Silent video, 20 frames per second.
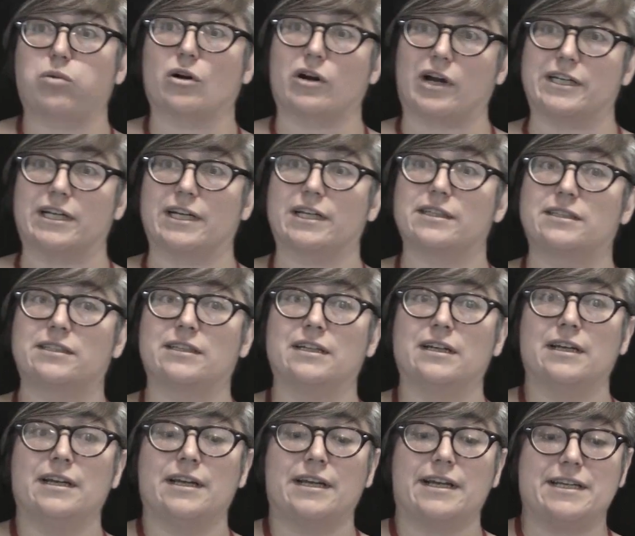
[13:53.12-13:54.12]
product
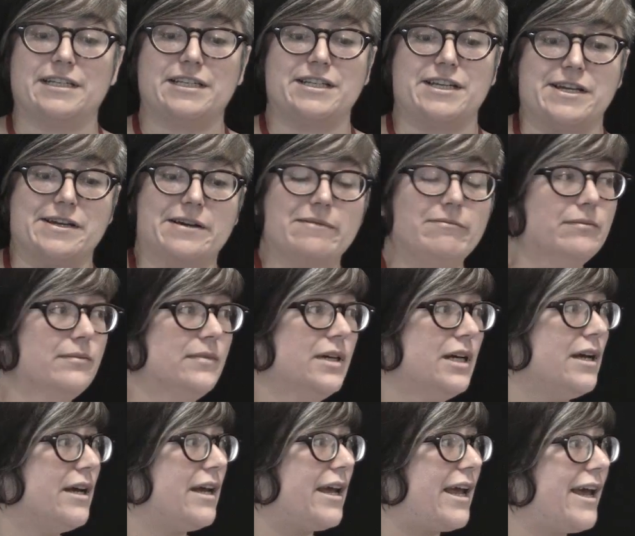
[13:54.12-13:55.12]
in team,
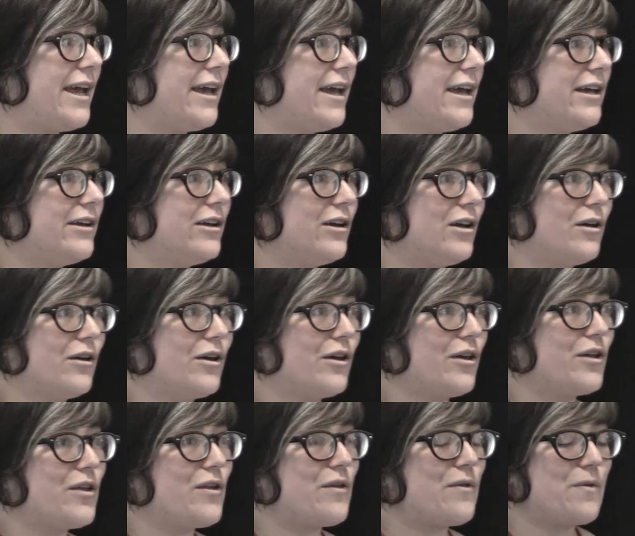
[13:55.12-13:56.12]
and
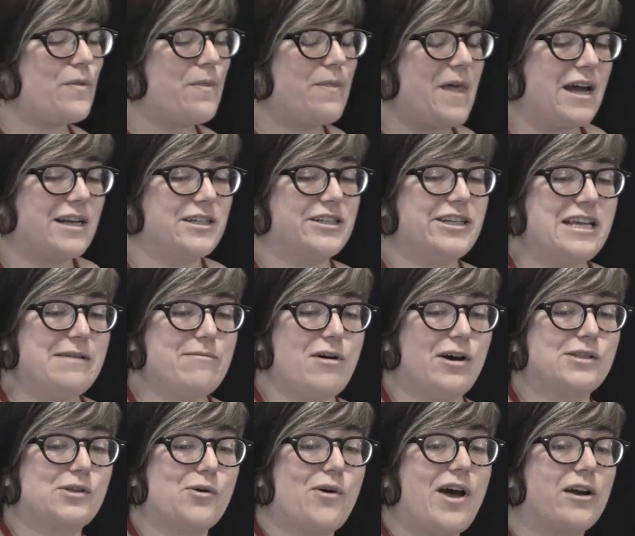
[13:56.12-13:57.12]
that team
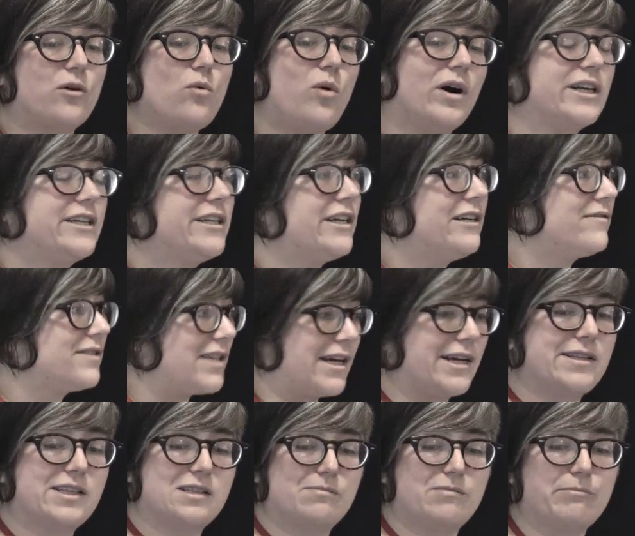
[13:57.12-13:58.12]
also had quantitative
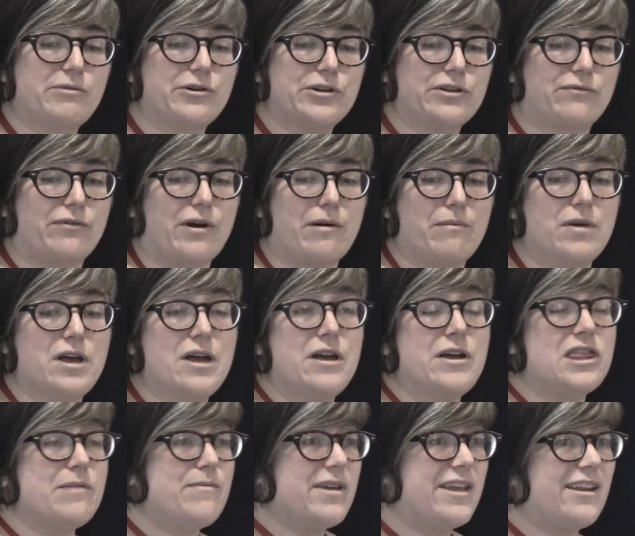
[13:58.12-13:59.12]
sciences members from
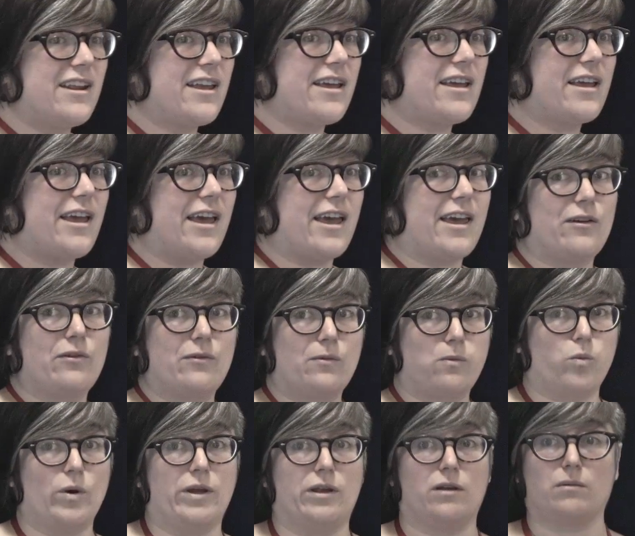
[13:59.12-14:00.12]
the beginning and
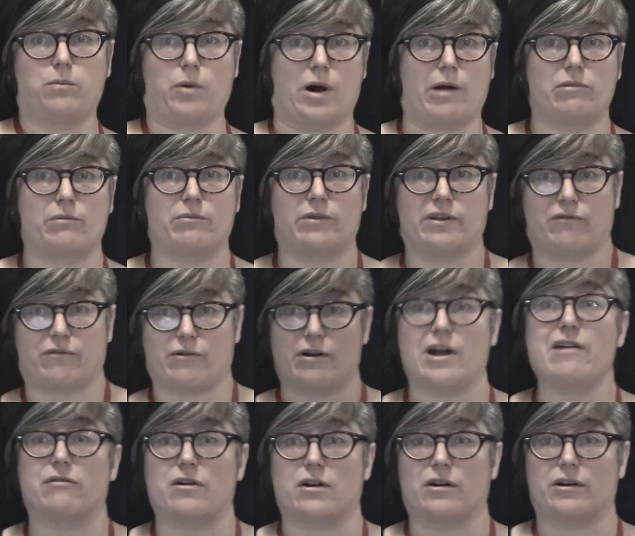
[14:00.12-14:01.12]
will probably
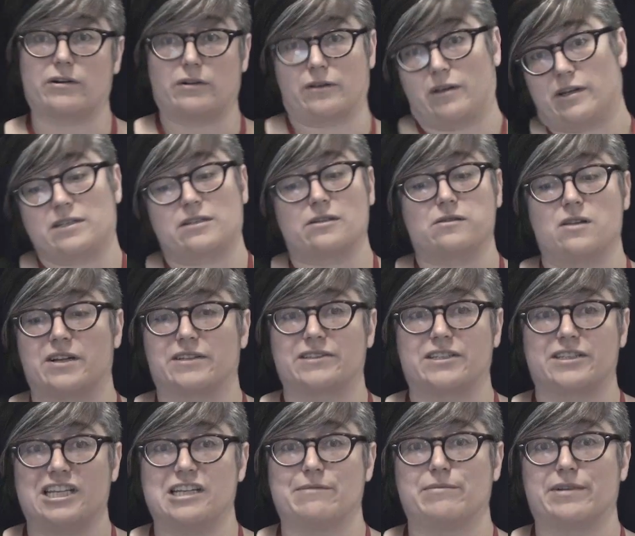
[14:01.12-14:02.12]
forever, at least as long as the
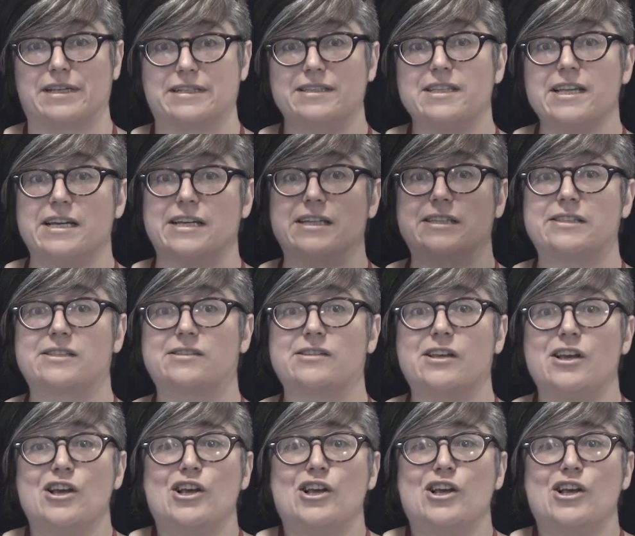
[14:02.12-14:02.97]
team exists.